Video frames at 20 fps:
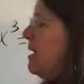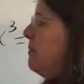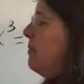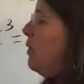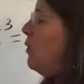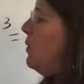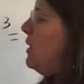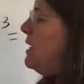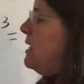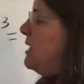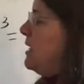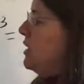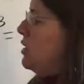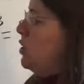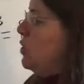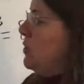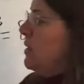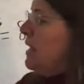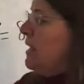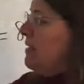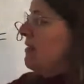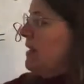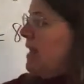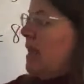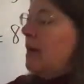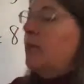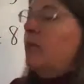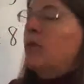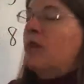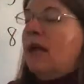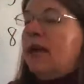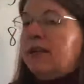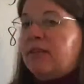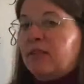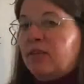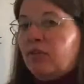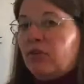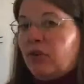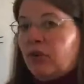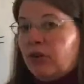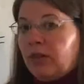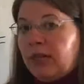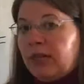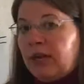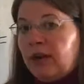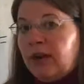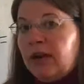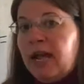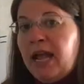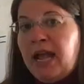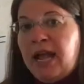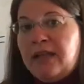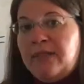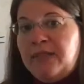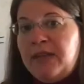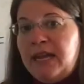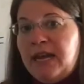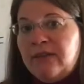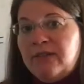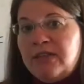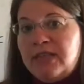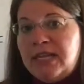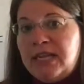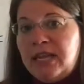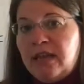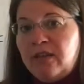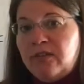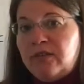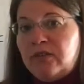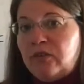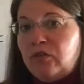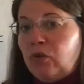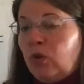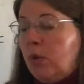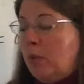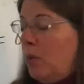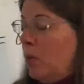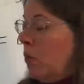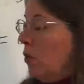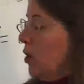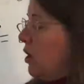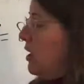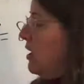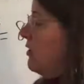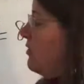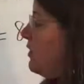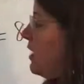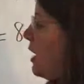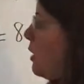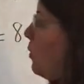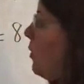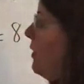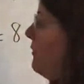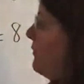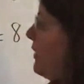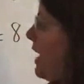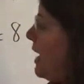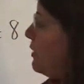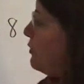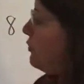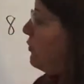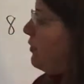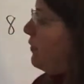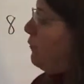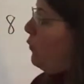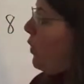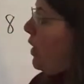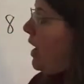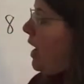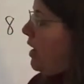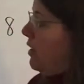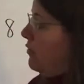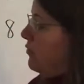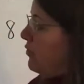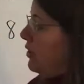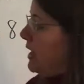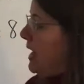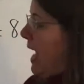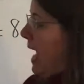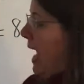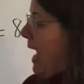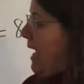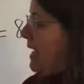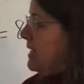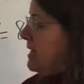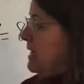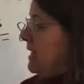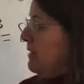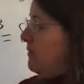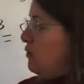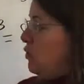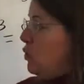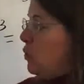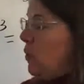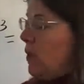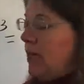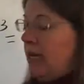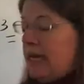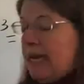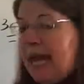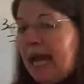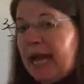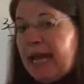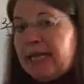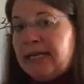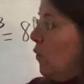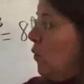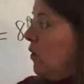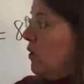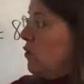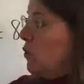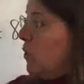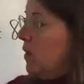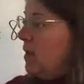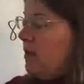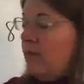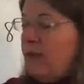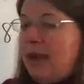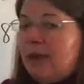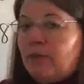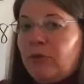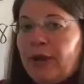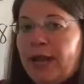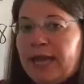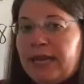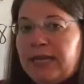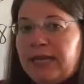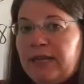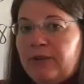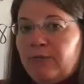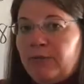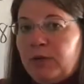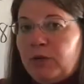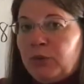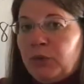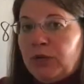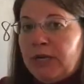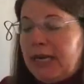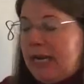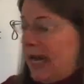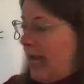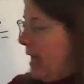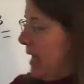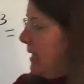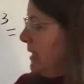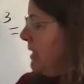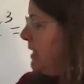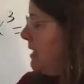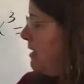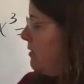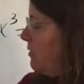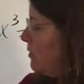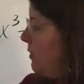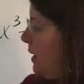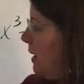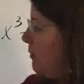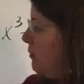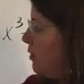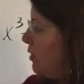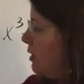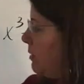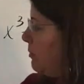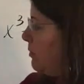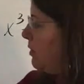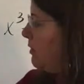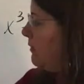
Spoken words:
but we did do an example like this earlier. And then everything else is normal. We're going to say what factors of 100 add to give you 29. 4 and 25 will add to give me 29. So I'm going to put